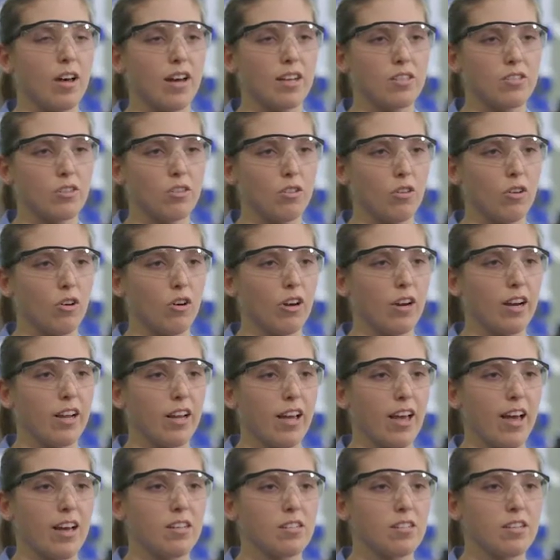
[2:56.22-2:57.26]
hydrochloric
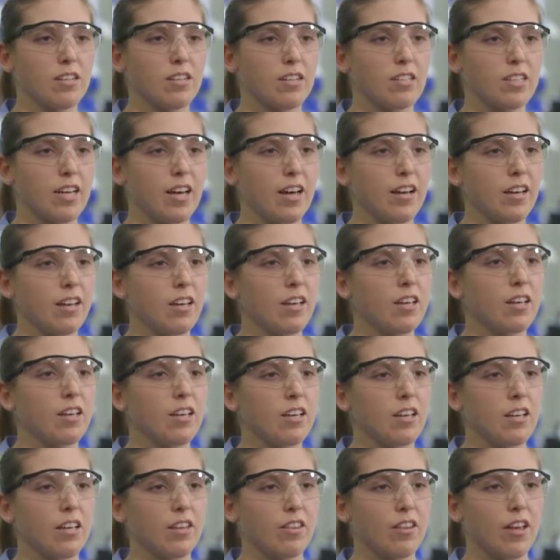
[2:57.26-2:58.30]
acid attack
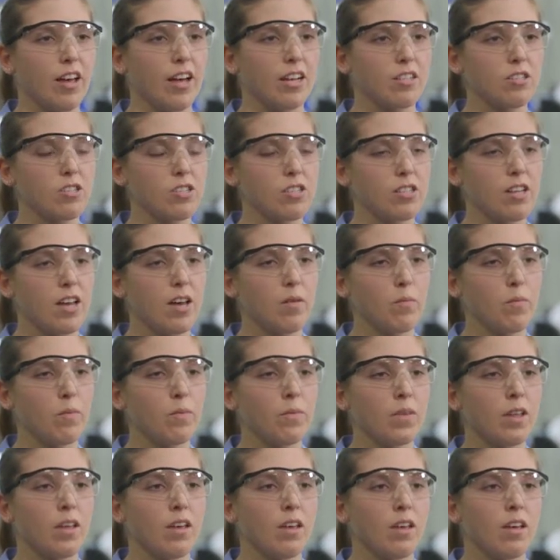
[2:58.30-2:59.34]
in the etch step,
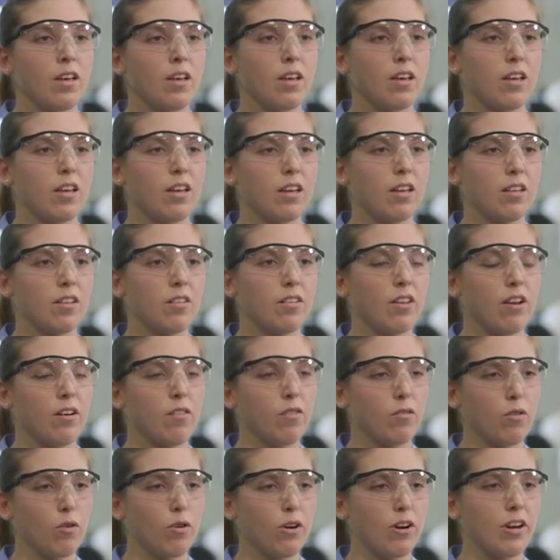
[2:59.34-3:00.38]
and
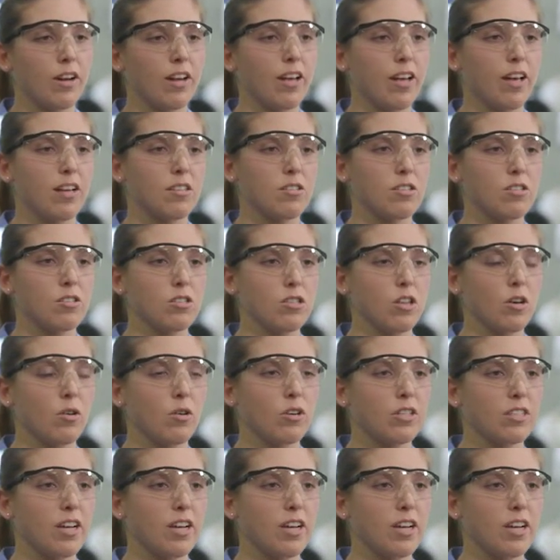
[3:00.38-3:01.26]
therefore it has a slower